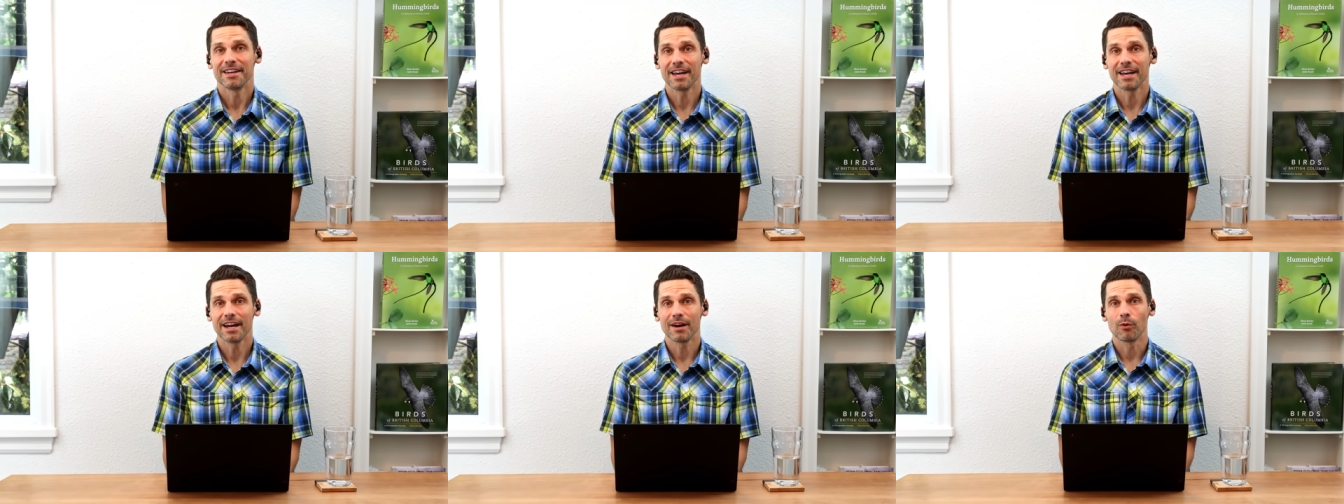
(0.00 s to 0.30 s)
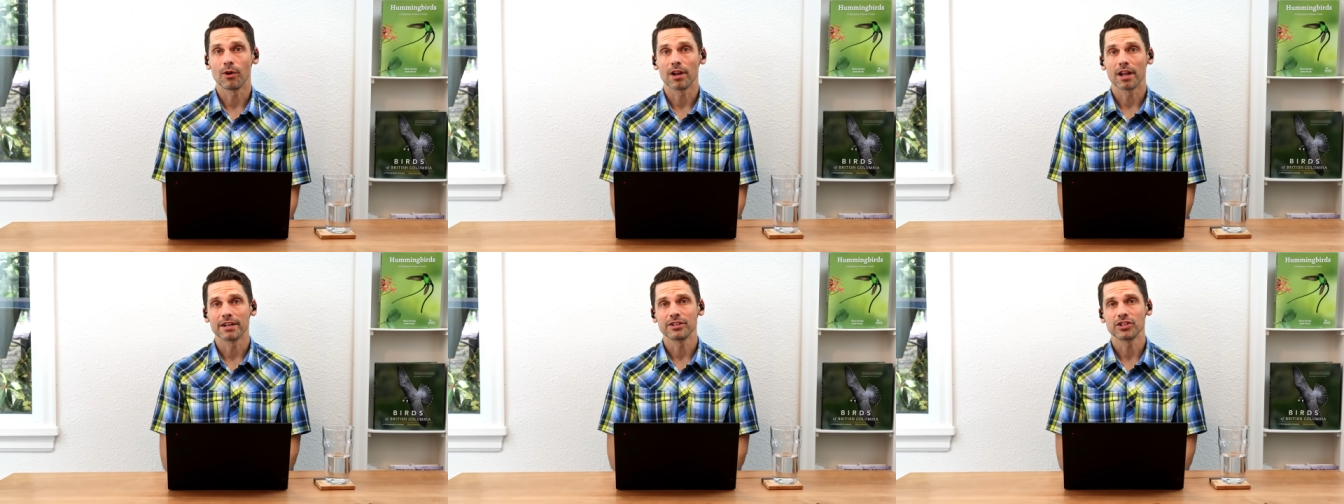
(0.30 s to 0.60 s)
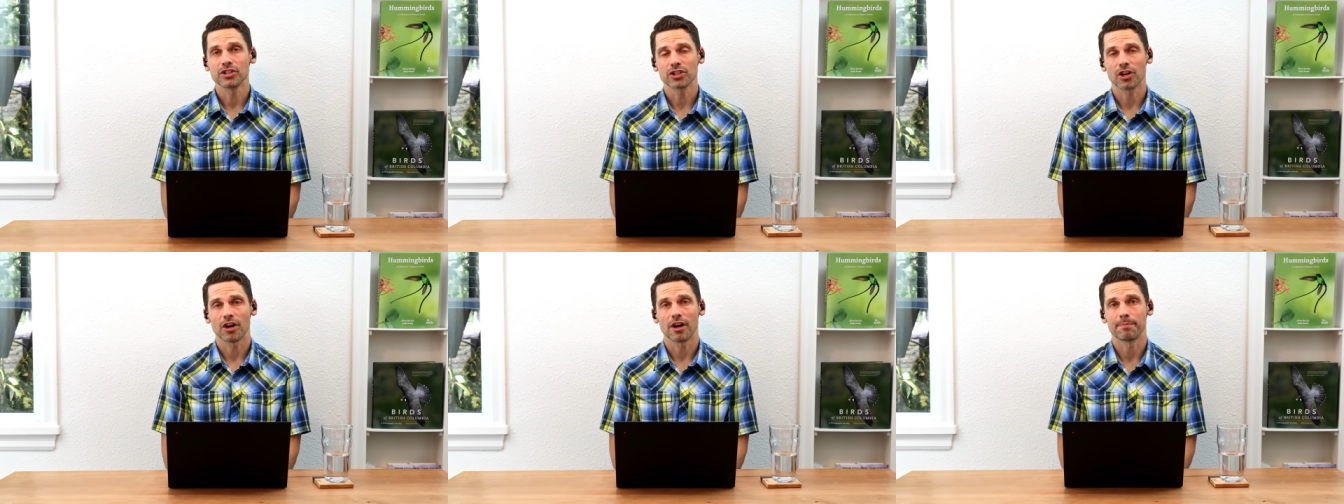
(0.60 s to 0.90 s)
Yeah, well, I
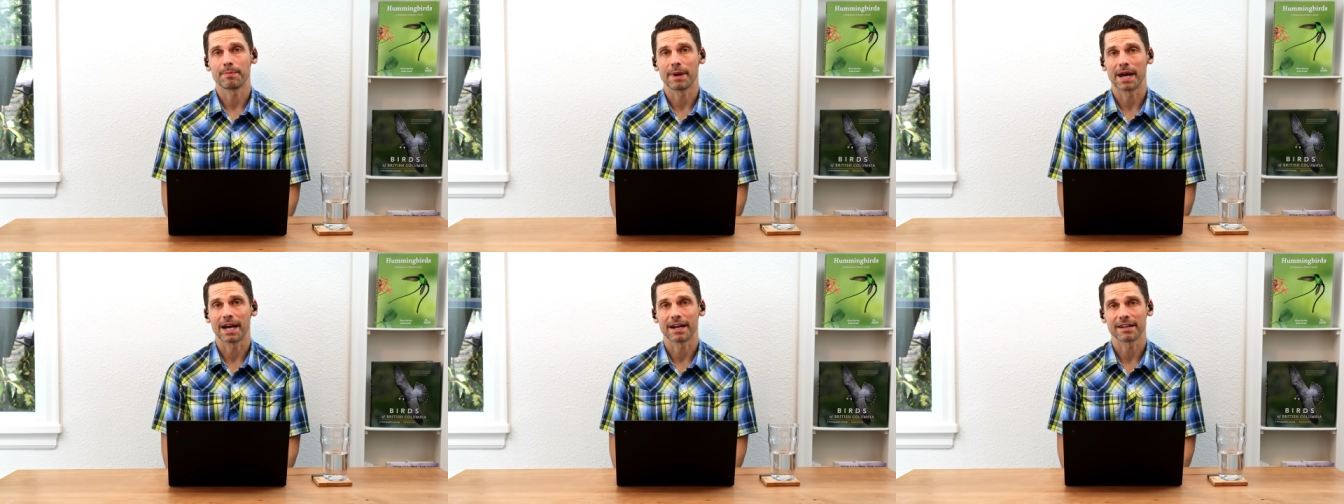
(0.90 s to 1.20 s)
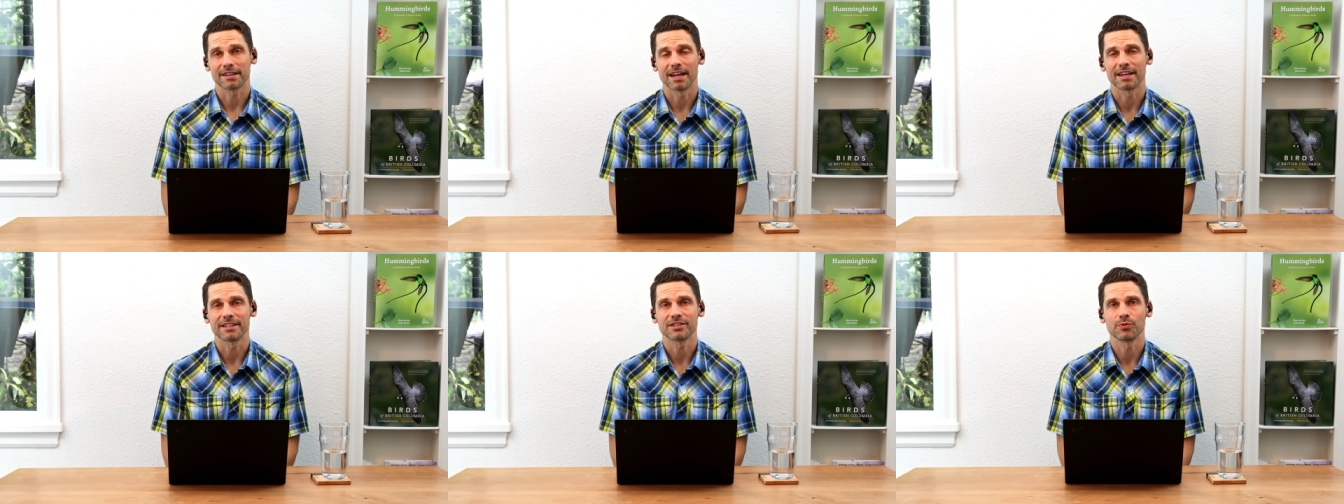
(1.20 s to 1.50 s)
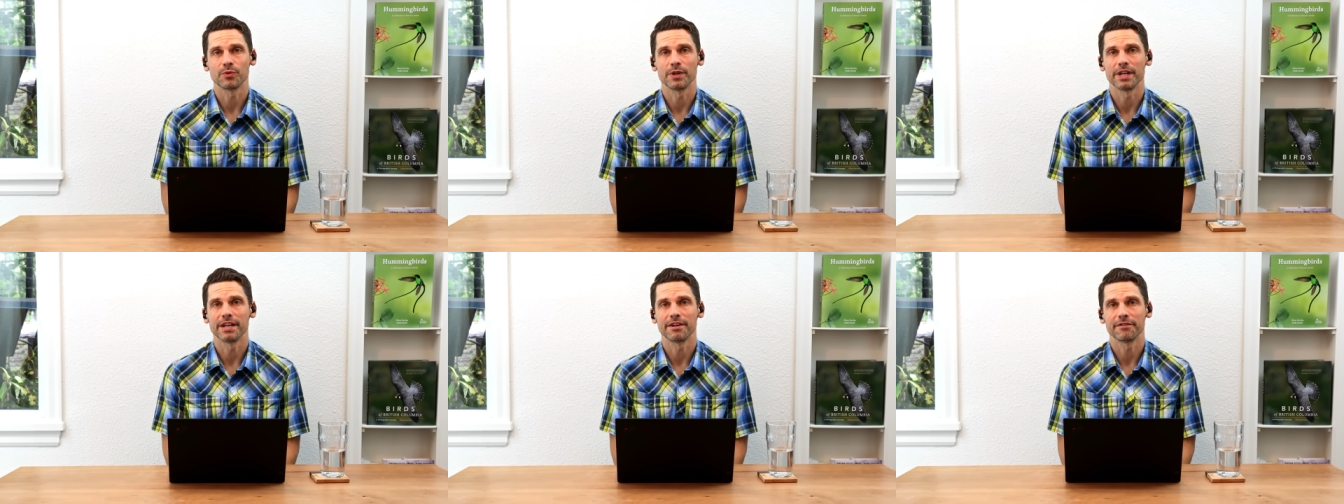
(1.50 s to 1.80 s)
just got back
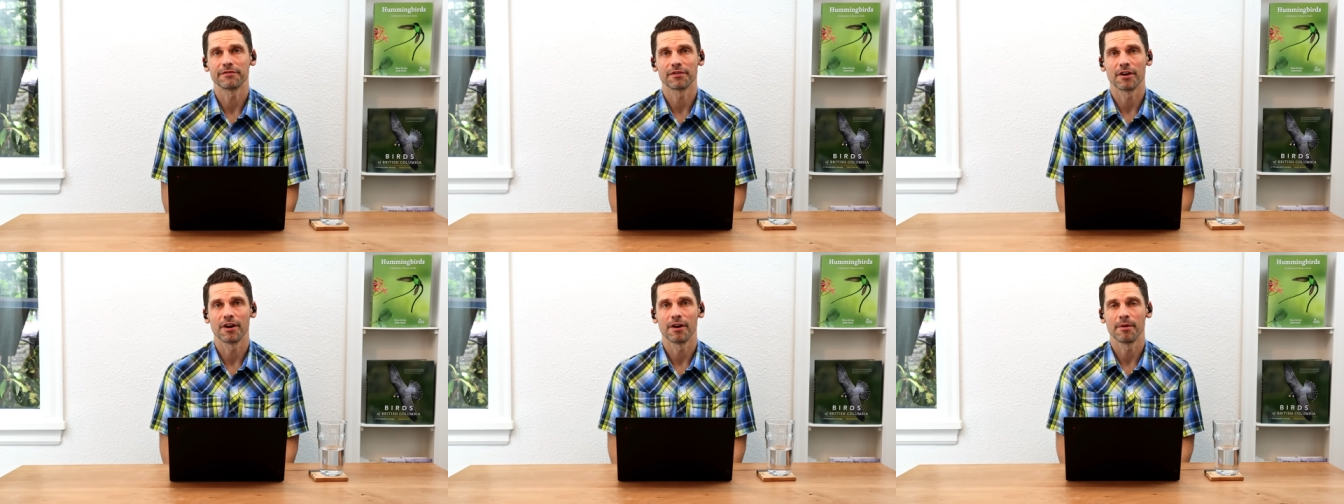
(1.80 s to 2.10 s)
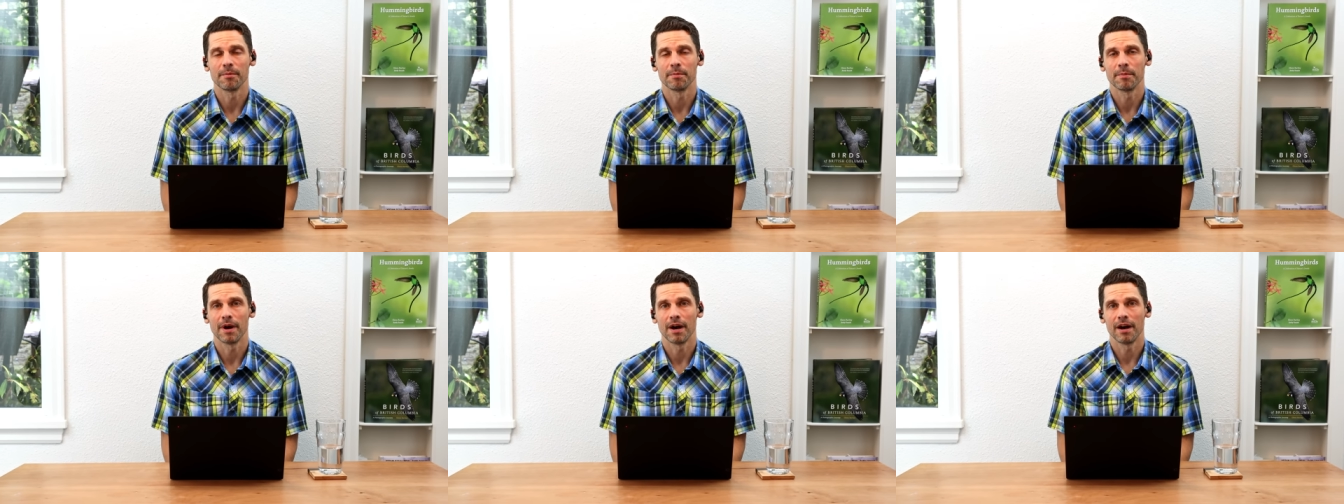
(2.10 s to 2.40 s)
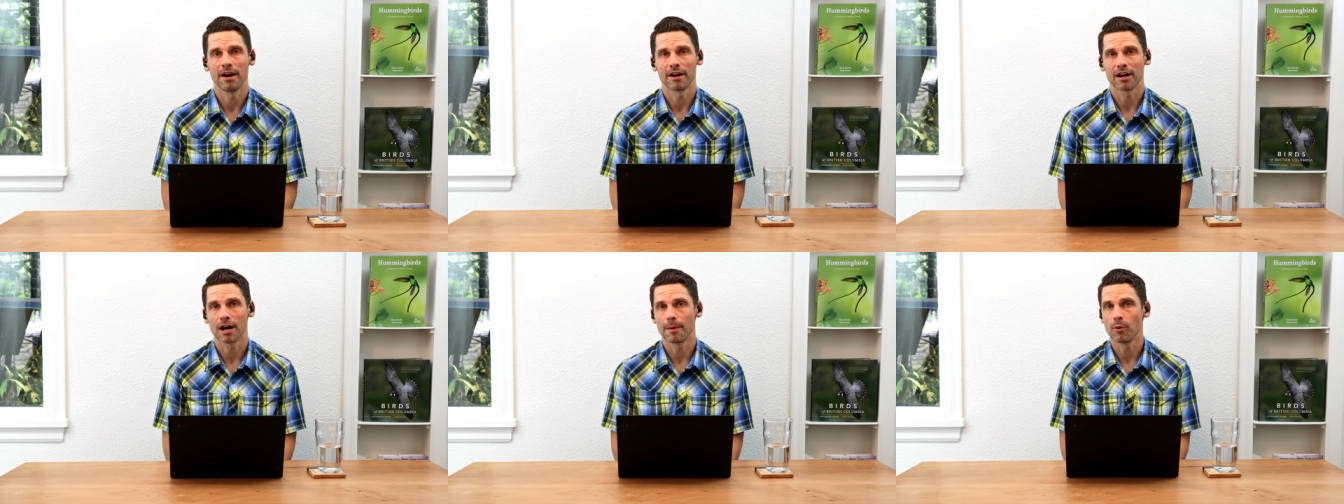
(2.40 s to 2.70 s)
last week from
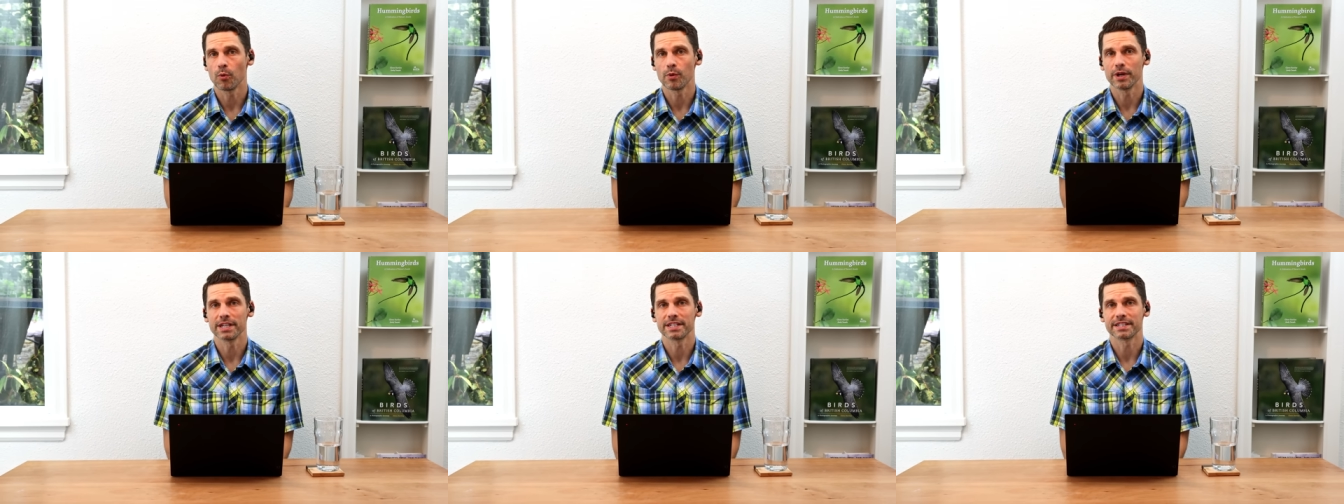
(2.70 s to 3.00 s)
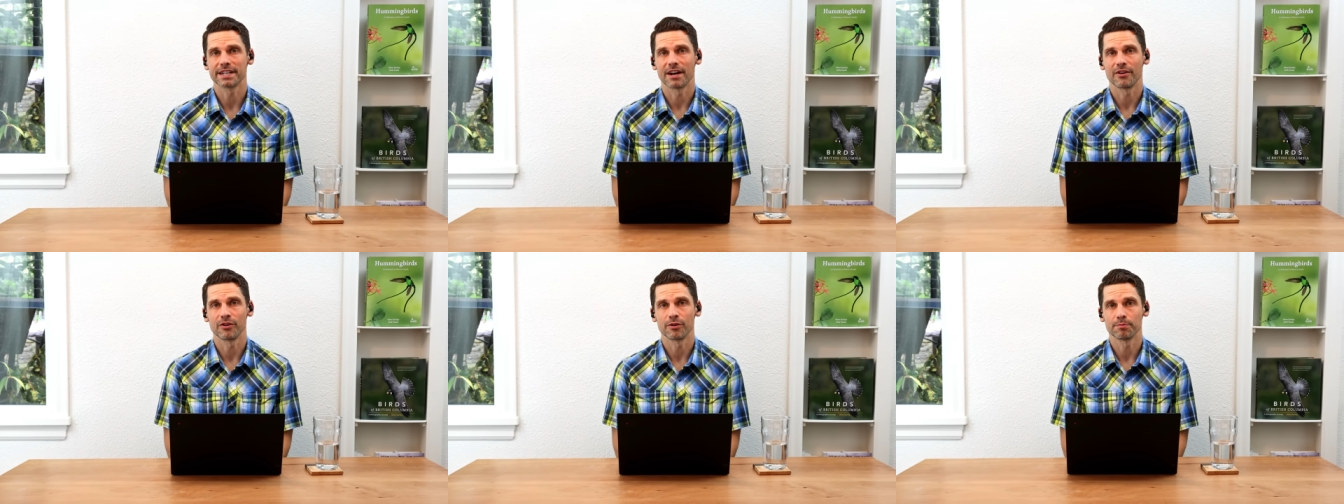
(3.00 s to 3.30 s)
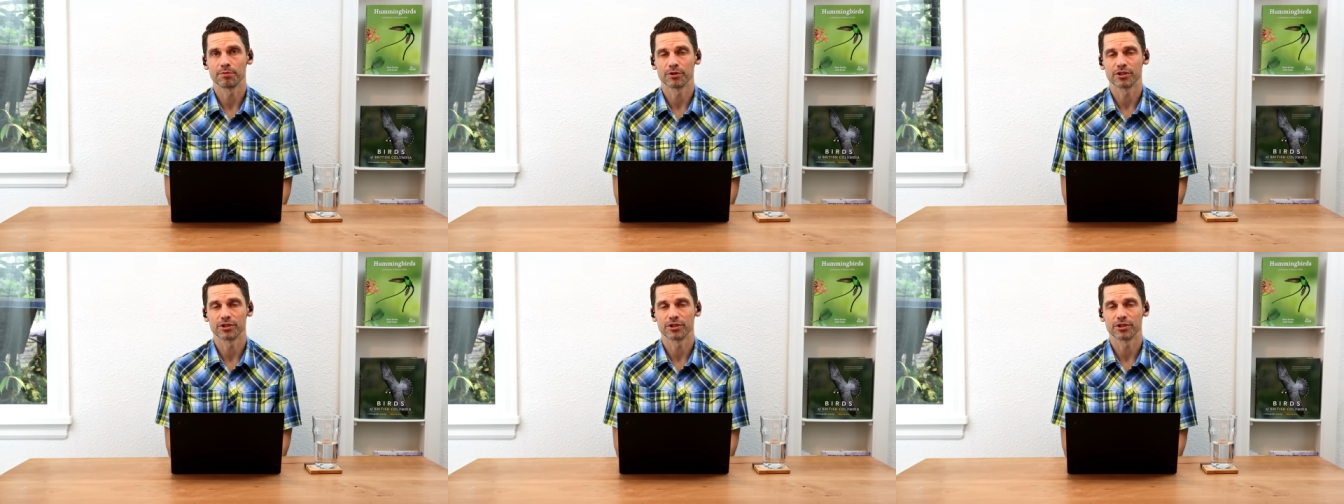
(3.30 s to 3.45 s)
uh, a couple weeks down in